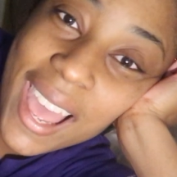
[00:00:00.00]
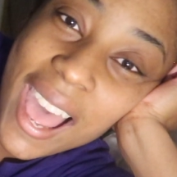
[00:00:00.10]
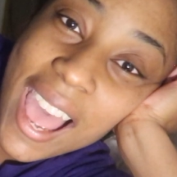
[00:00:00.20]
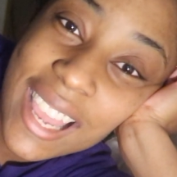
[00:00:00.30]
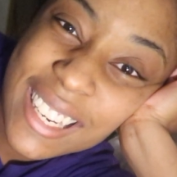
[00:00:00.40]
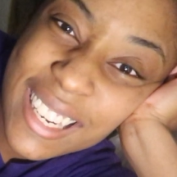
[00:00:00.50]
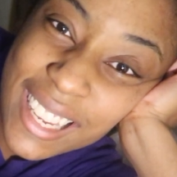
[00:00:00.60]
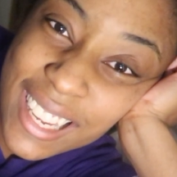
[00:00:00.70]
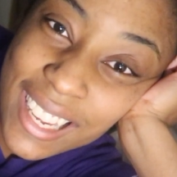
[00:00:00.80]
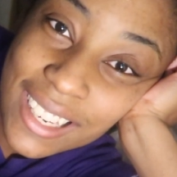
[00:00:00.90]
I
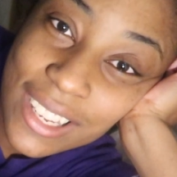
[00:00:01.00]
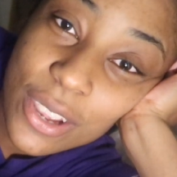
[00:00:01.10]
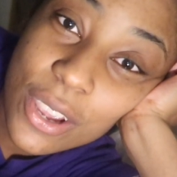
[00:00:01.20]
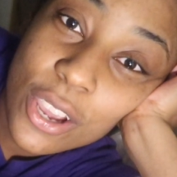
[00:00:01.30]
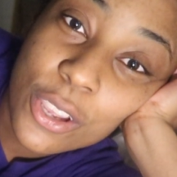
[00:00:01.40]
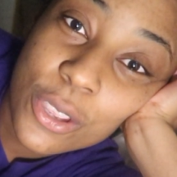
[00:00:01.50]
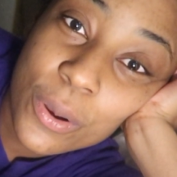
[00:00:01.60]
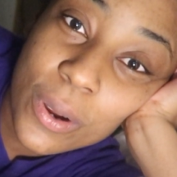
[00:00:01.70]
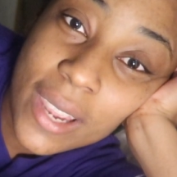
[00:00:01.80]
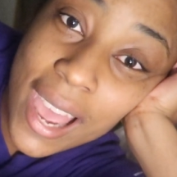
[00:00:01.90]
need
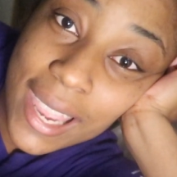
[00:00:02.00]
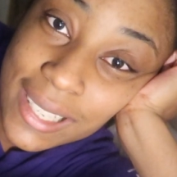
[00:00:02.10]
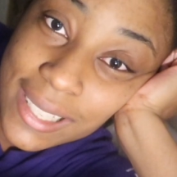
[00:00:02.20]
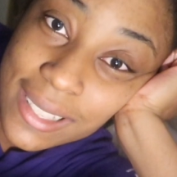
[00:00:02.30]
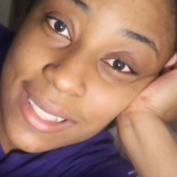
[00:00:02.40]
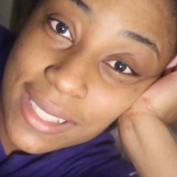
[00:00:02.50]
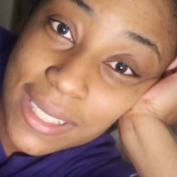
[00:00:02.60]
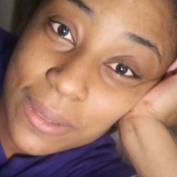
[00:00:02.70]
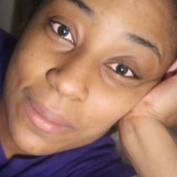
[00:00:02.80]
your guidance.